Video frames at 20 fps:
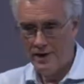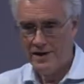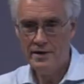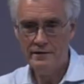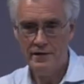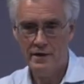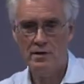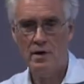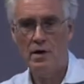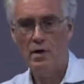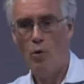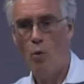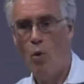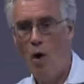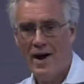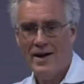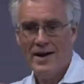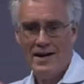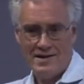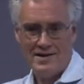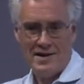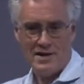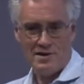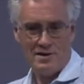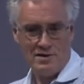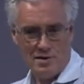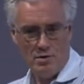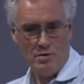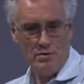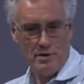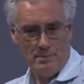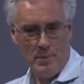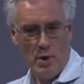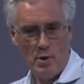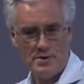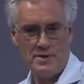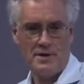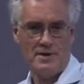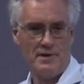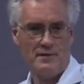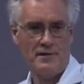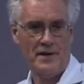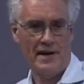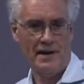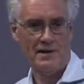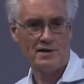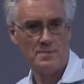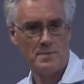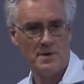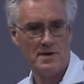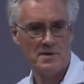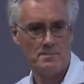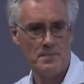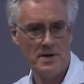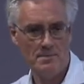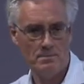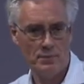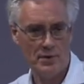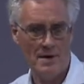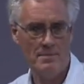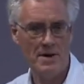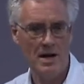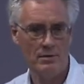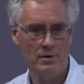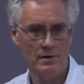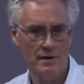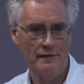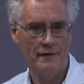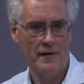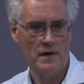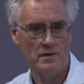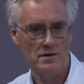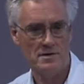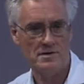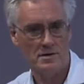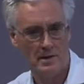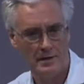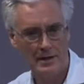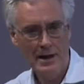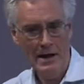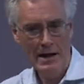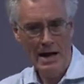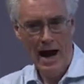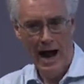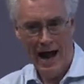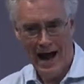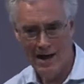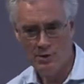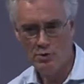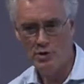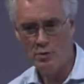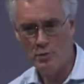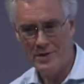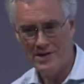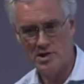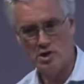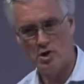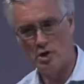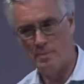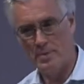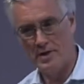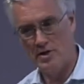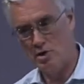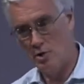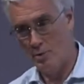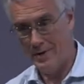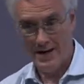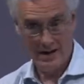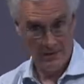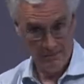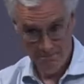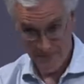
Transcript: even why it doesn't do the positive things, but has been primarily focused on how do we stop it doing